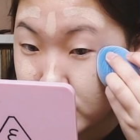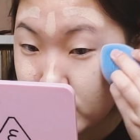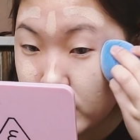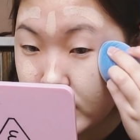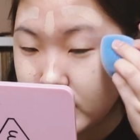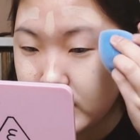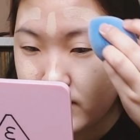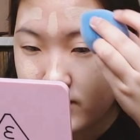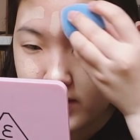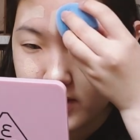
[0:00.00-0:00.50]
know, I
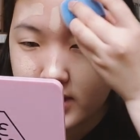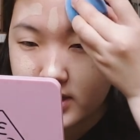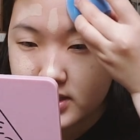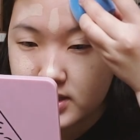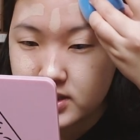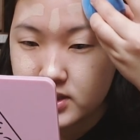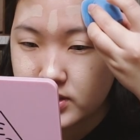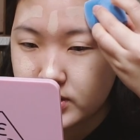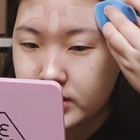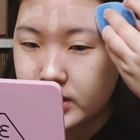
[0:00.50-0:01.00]
live in a
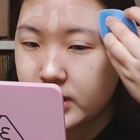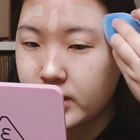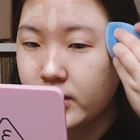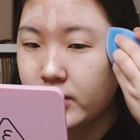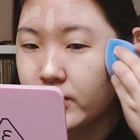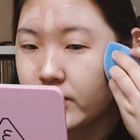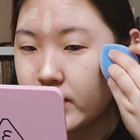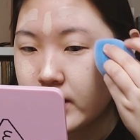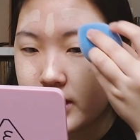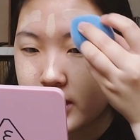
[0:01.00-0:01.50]

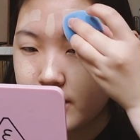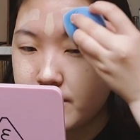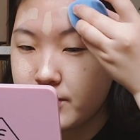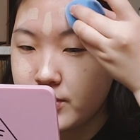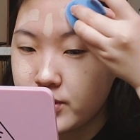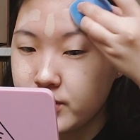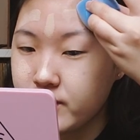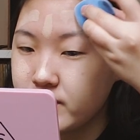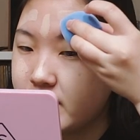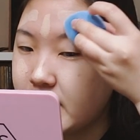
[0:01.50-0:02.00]
studio and I
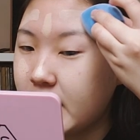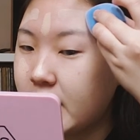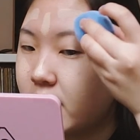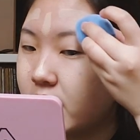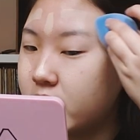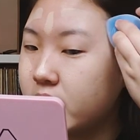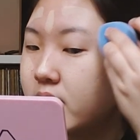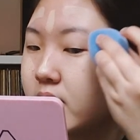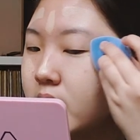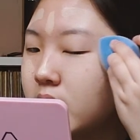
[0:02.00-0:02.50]
moved
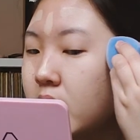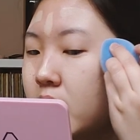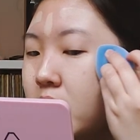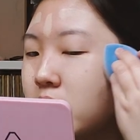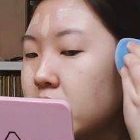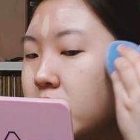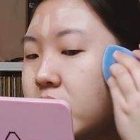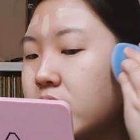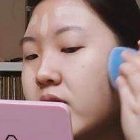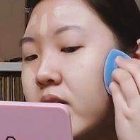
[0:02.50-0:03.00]
out
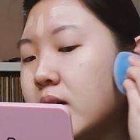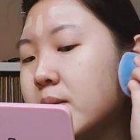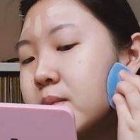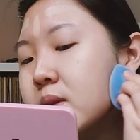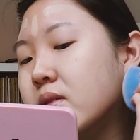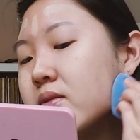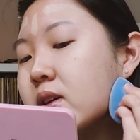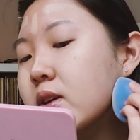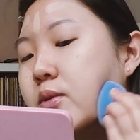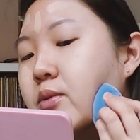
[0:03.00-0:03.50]
from
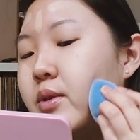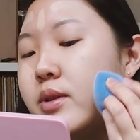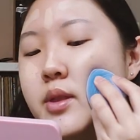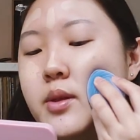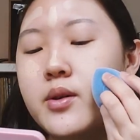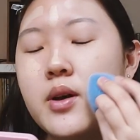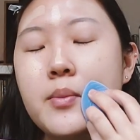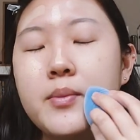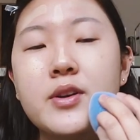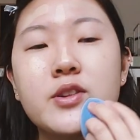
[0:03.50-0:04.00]
living with
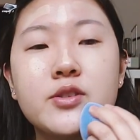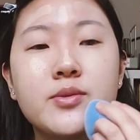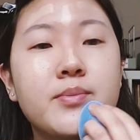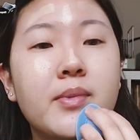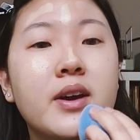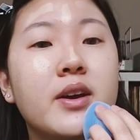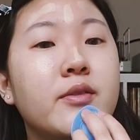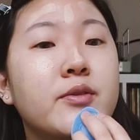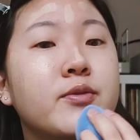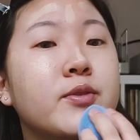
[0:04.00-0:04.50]
a bunch of
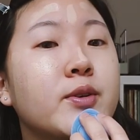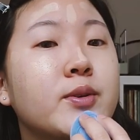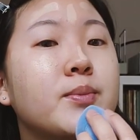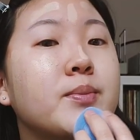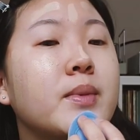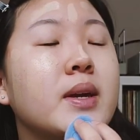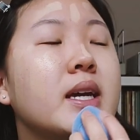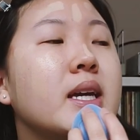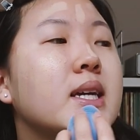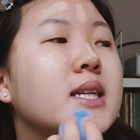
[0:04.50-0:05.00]
my
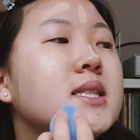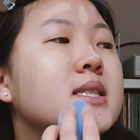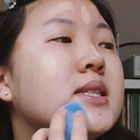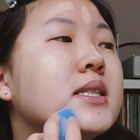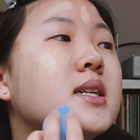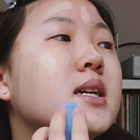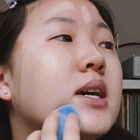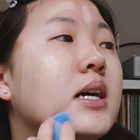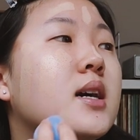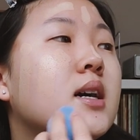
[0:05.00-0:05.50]
roommates.
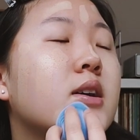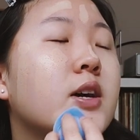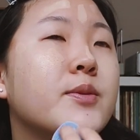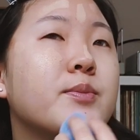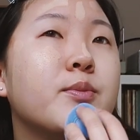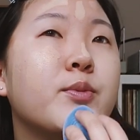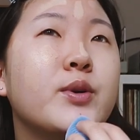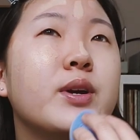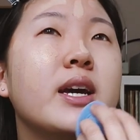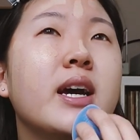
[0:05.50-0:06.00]

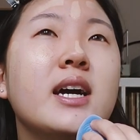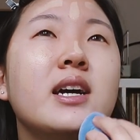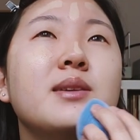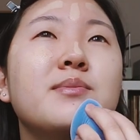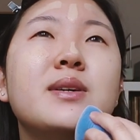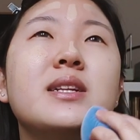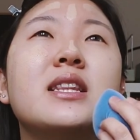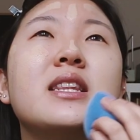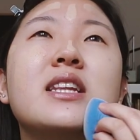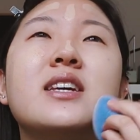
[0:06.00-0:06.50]
We had
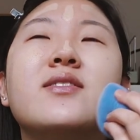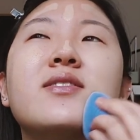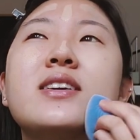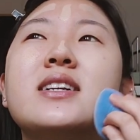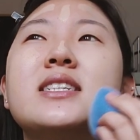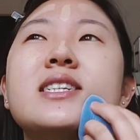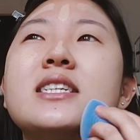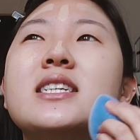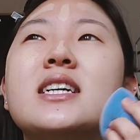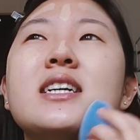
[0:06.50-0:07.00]
been living
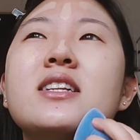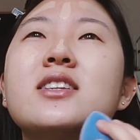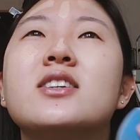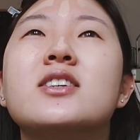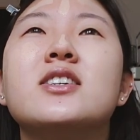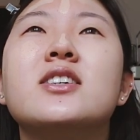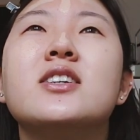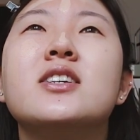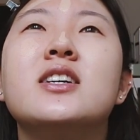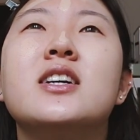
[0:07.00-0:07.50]

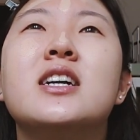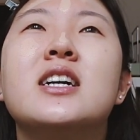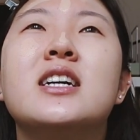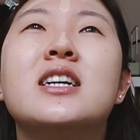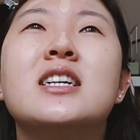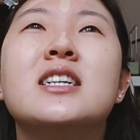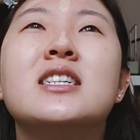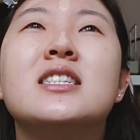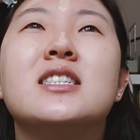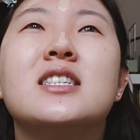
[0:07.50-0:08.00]
together
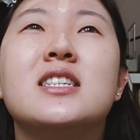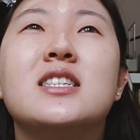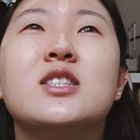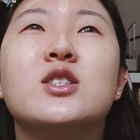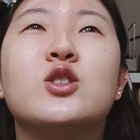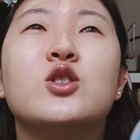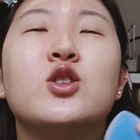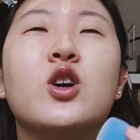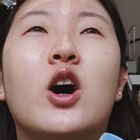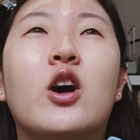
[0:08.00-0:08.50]

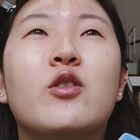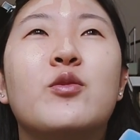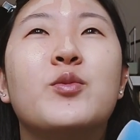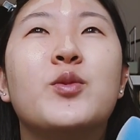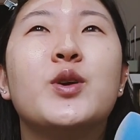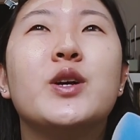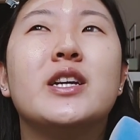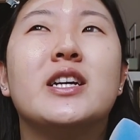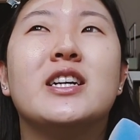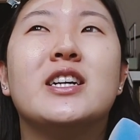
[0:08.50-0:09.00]
since
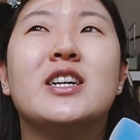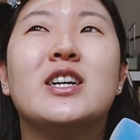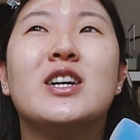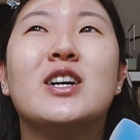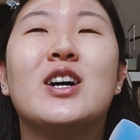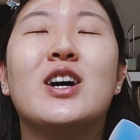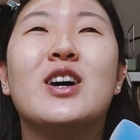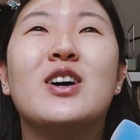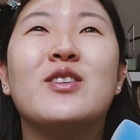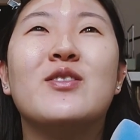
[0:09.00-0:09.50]
sophomore
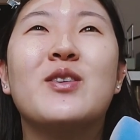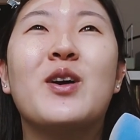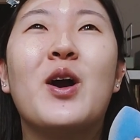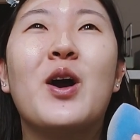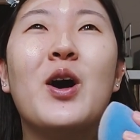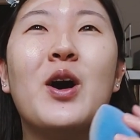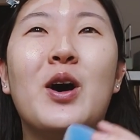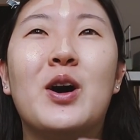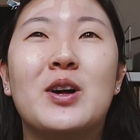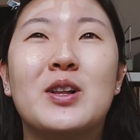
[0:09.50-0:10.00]
year of
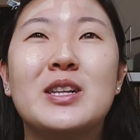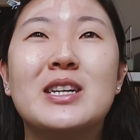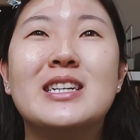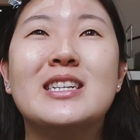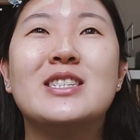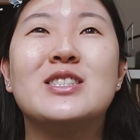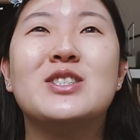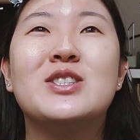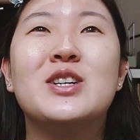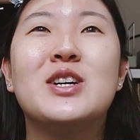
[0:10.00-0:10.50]

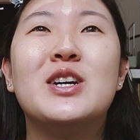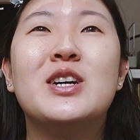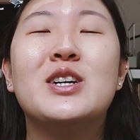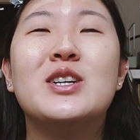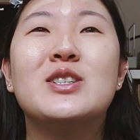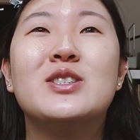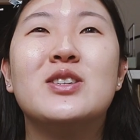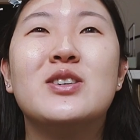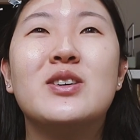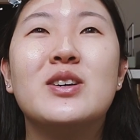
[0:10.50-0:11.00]
college.
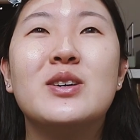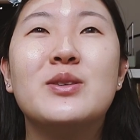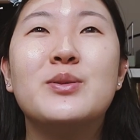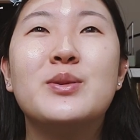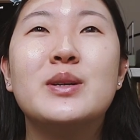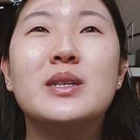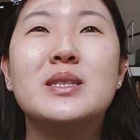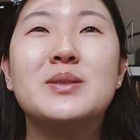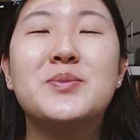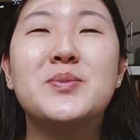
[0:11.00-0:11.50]
So it
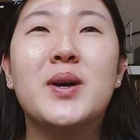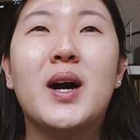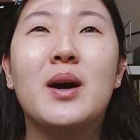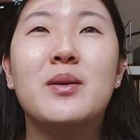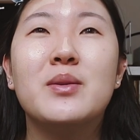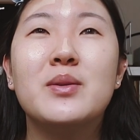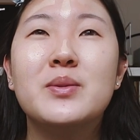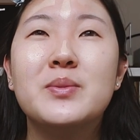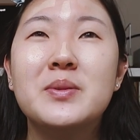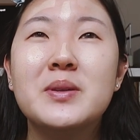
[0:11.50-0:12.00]
was
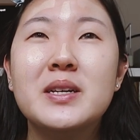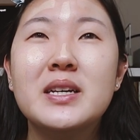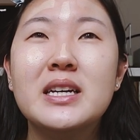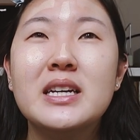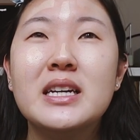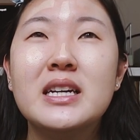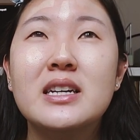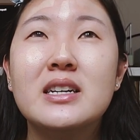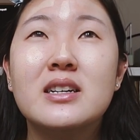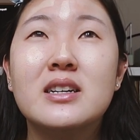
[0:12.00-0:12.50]

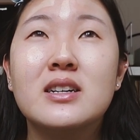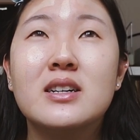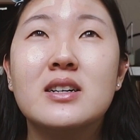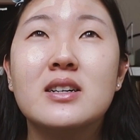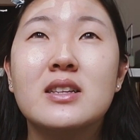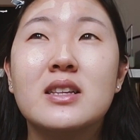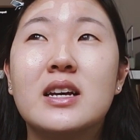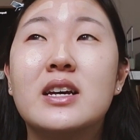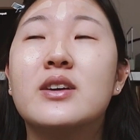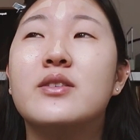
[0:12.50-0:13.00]
probably
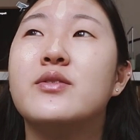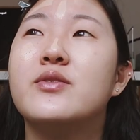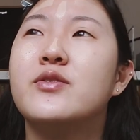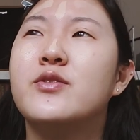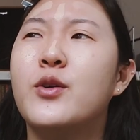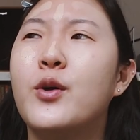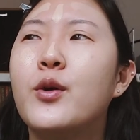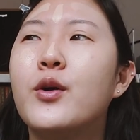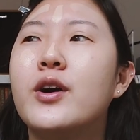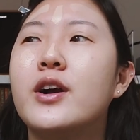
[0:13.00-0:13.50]
like
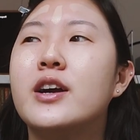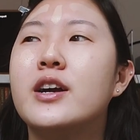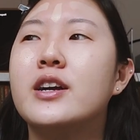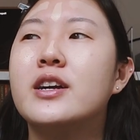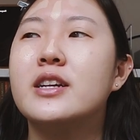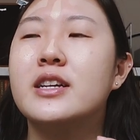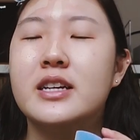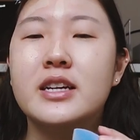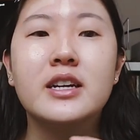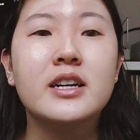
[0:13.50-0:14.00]
4
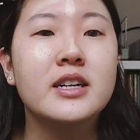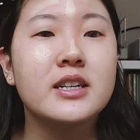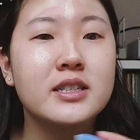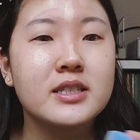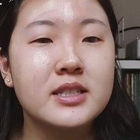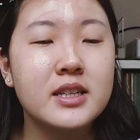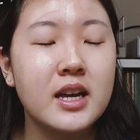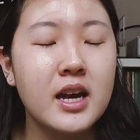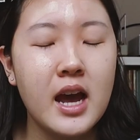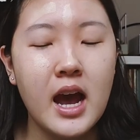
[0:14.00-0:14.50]

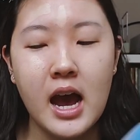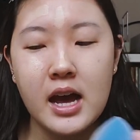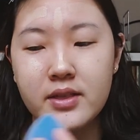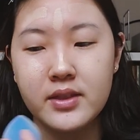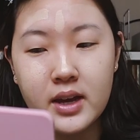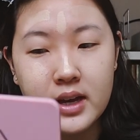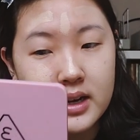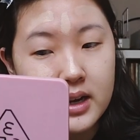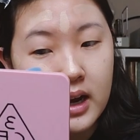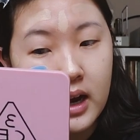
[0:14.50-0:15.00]
years. And
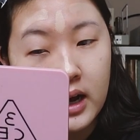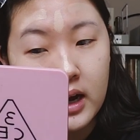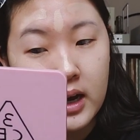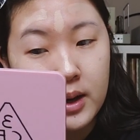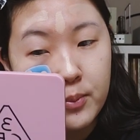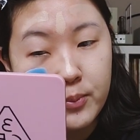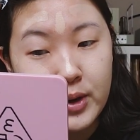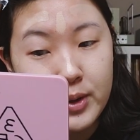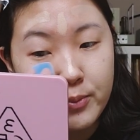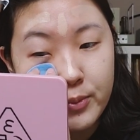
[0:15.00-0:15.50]
then
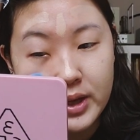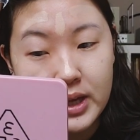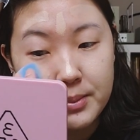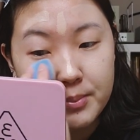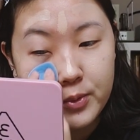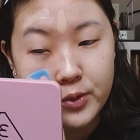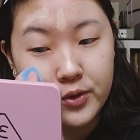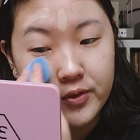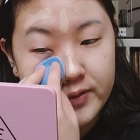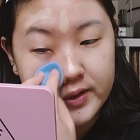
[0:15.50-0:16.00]
when we
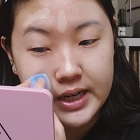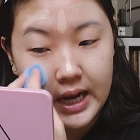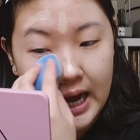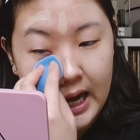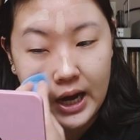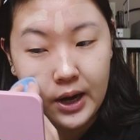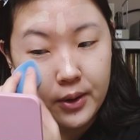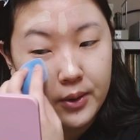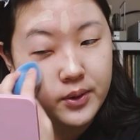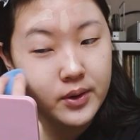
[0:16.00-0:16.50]
moved
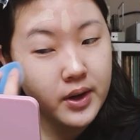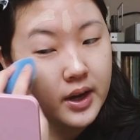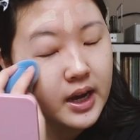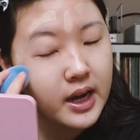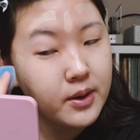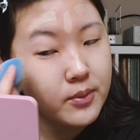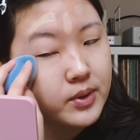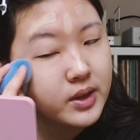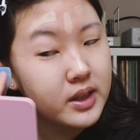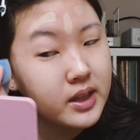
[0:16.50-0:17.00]
out
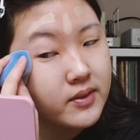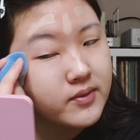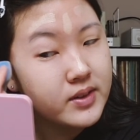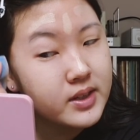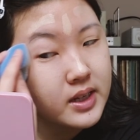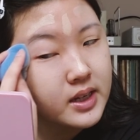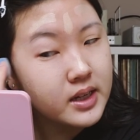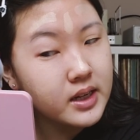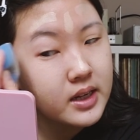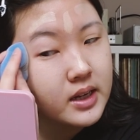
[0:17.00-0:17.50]
and we lived
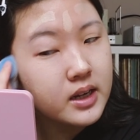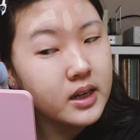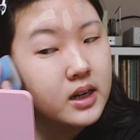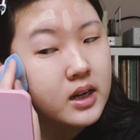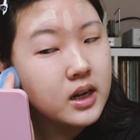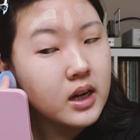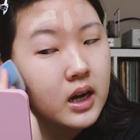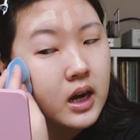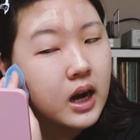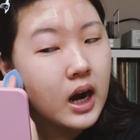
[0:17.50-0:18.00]
in
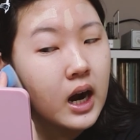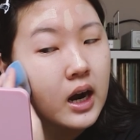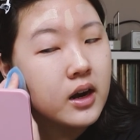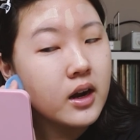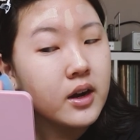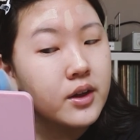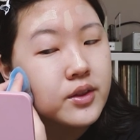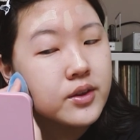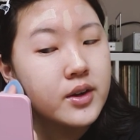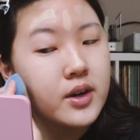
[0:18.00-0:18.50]
our
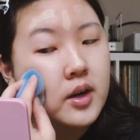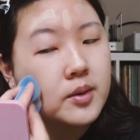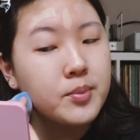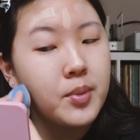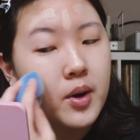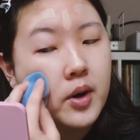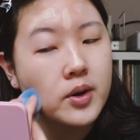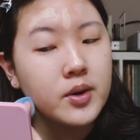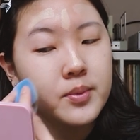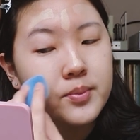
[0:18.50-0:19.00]
other
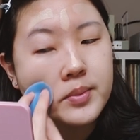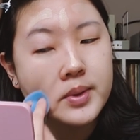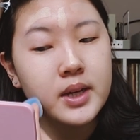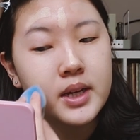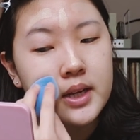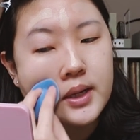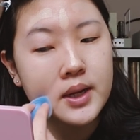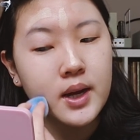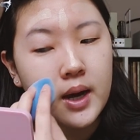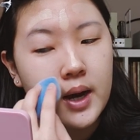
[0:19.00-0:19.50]

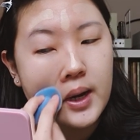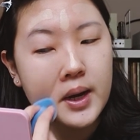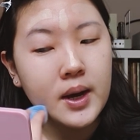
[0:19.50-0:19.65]
apartment,